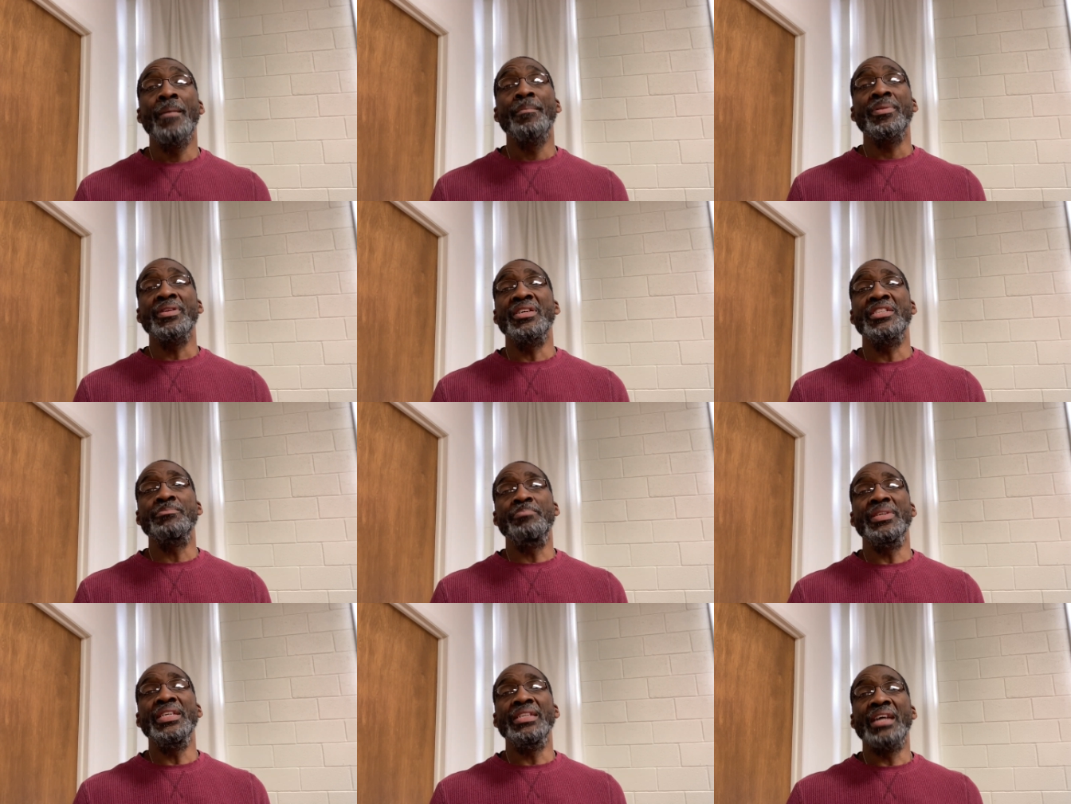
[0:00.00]
please
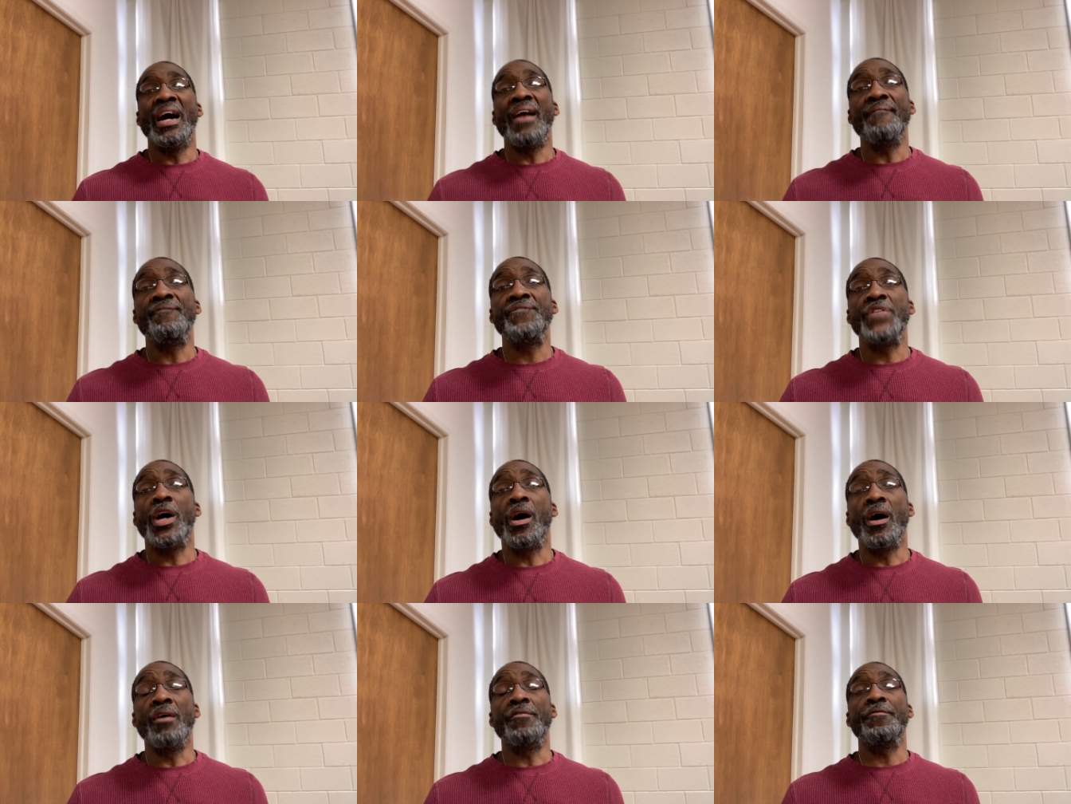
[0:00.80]
be not
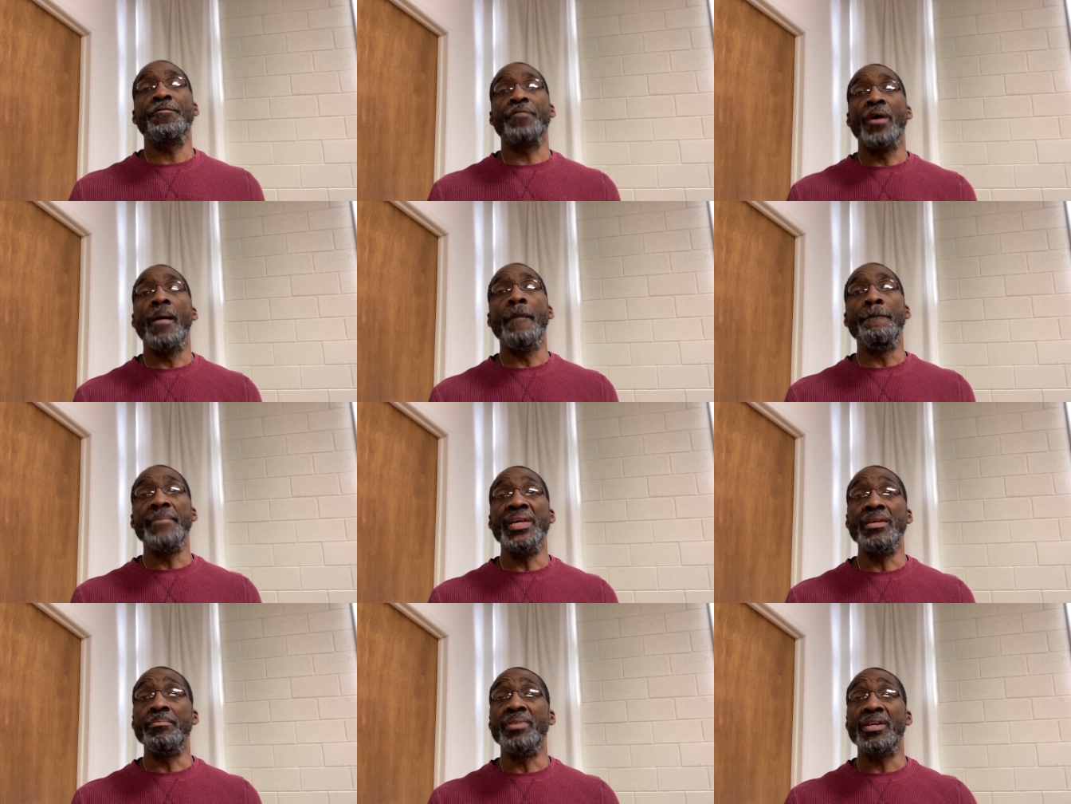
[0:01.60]
far from
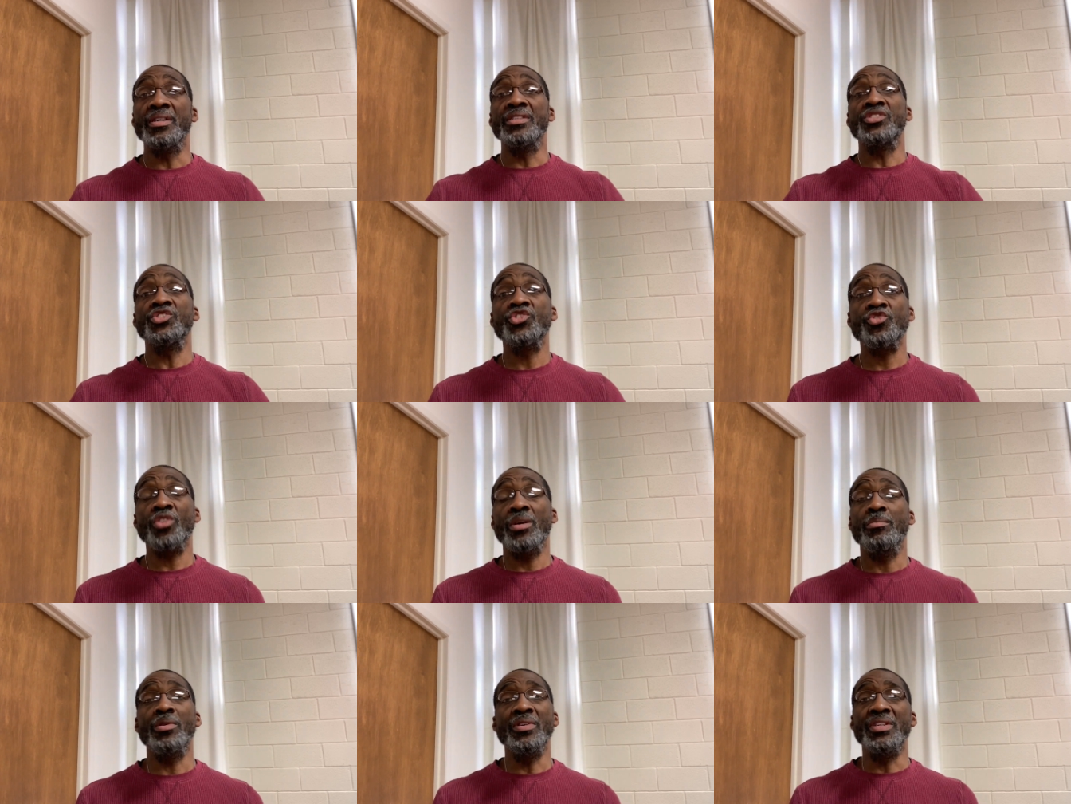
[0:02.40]
me, because
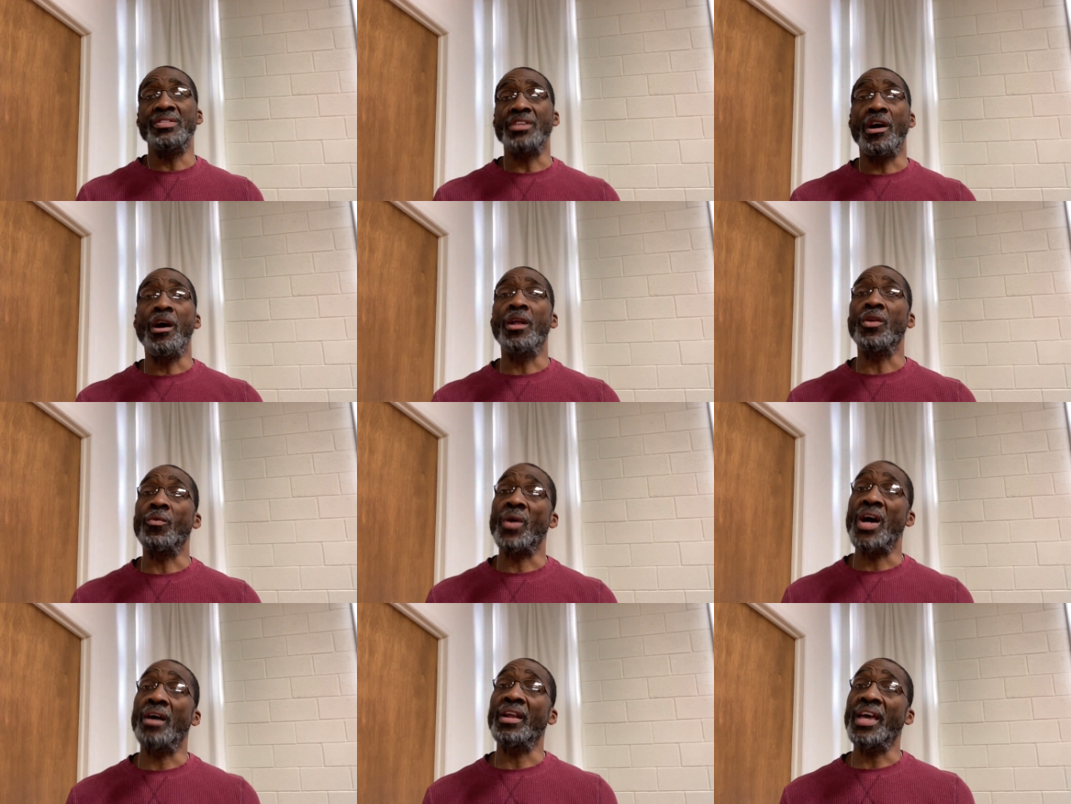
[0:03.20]
trouble is all
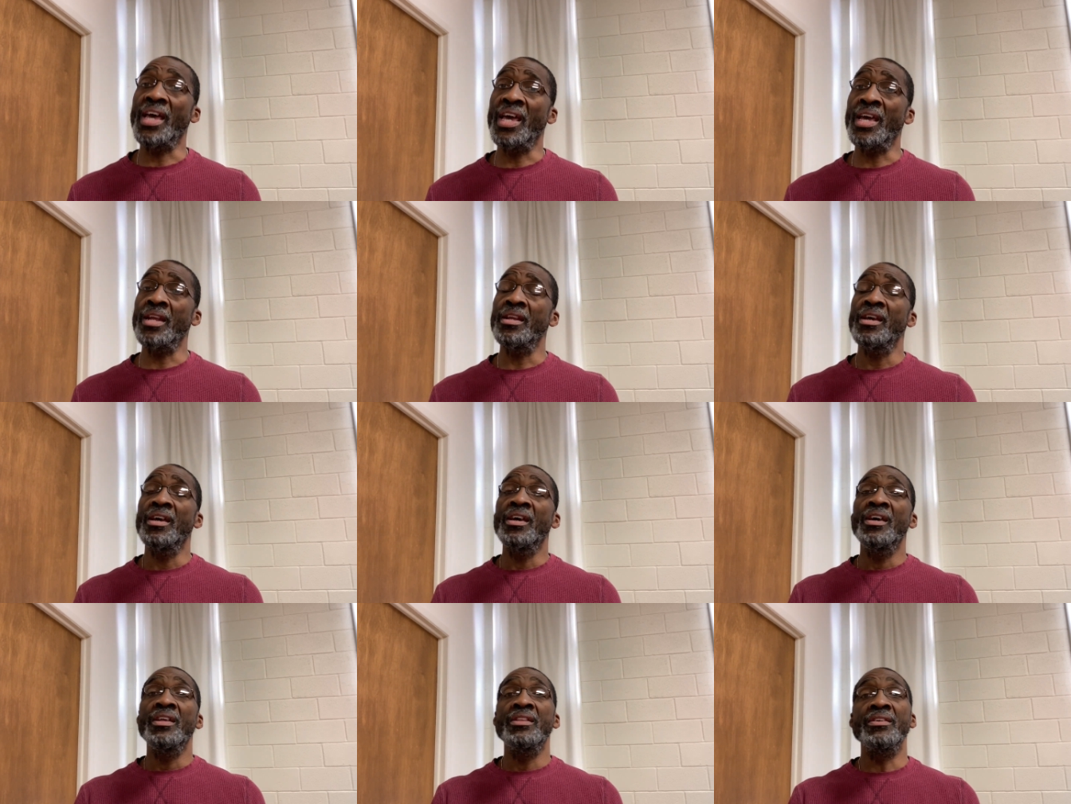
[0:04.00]
around and
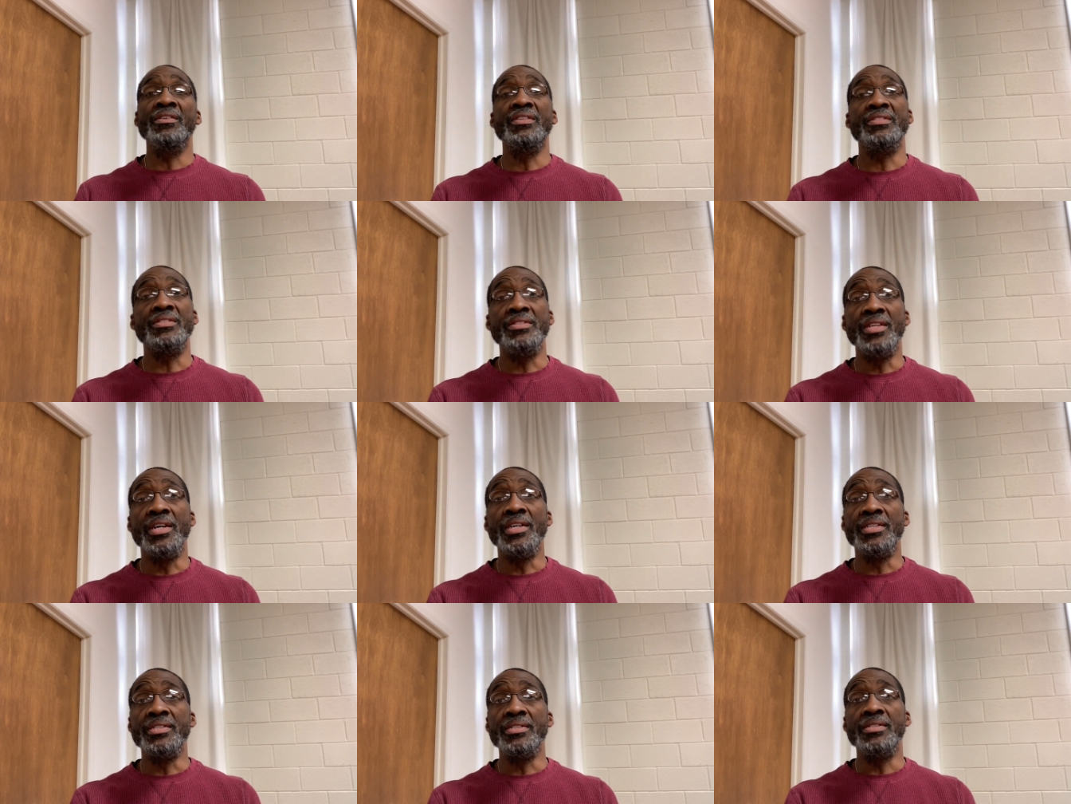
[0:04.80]
there is
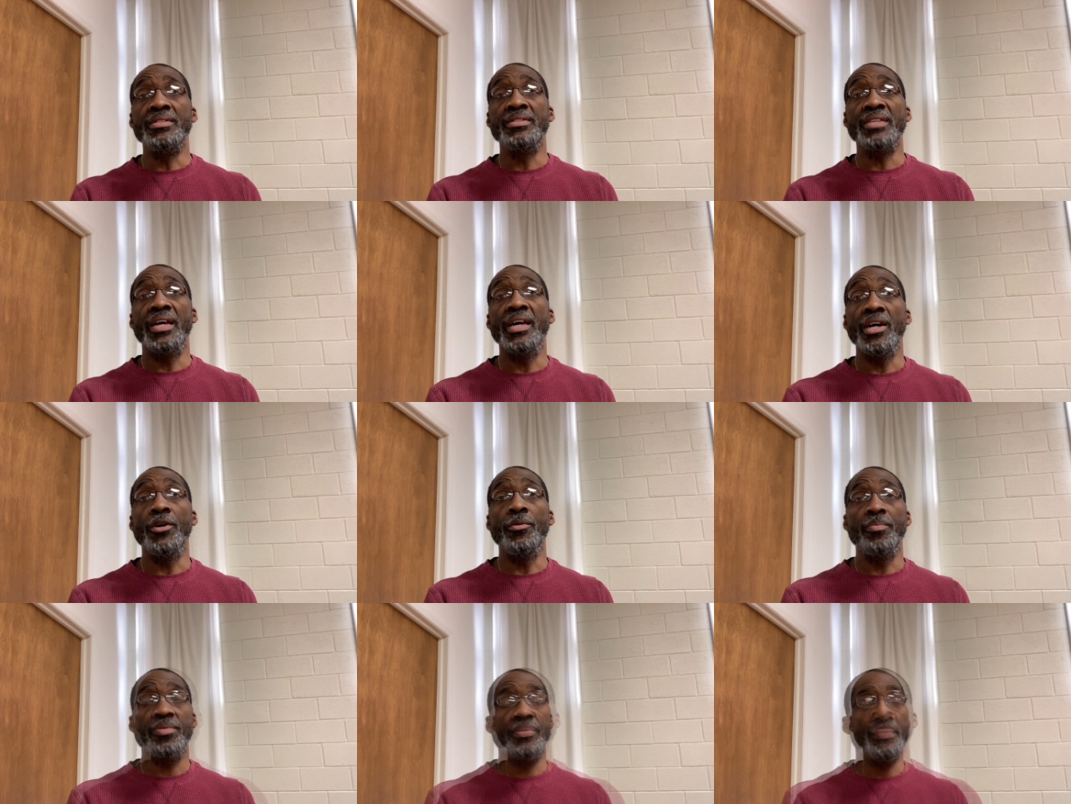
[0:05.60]
none to
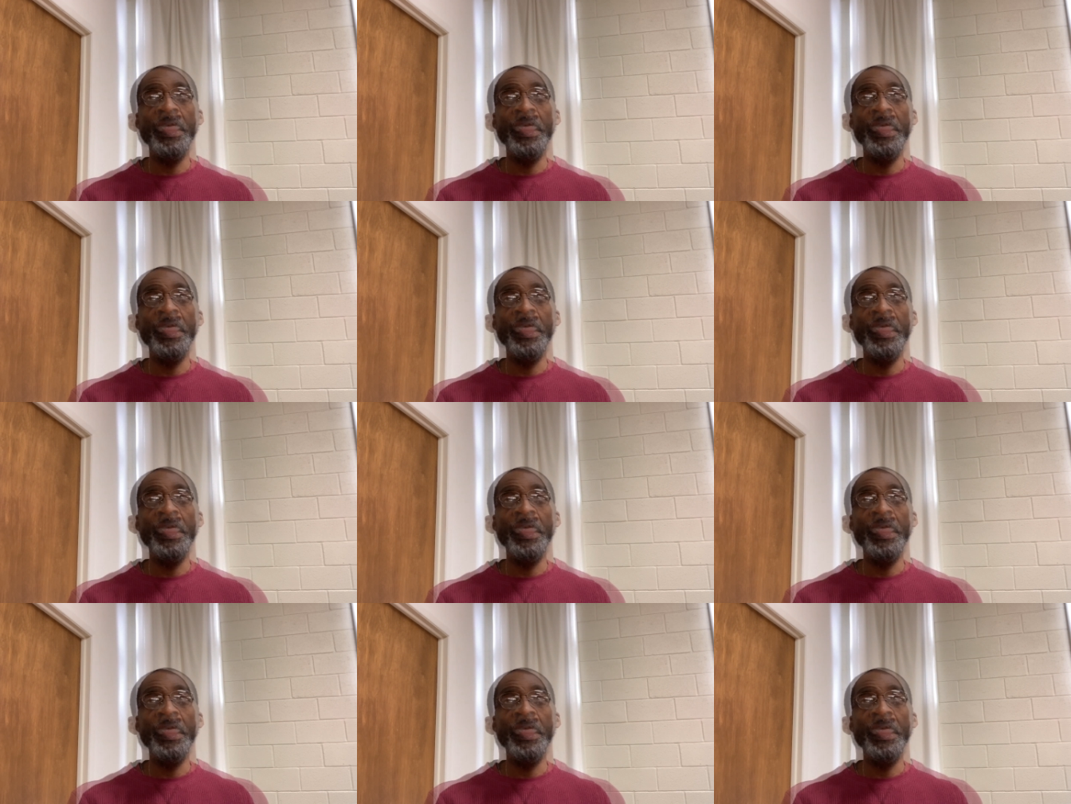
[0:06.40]
help.